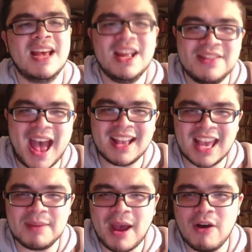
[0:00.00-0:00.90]
that
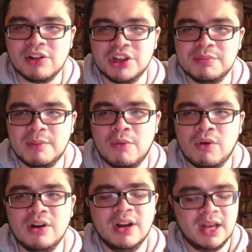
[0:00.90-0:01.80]
came out a little bit
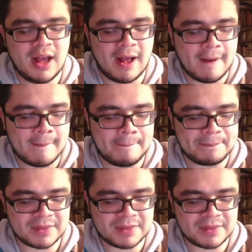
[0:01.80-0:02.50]
more um,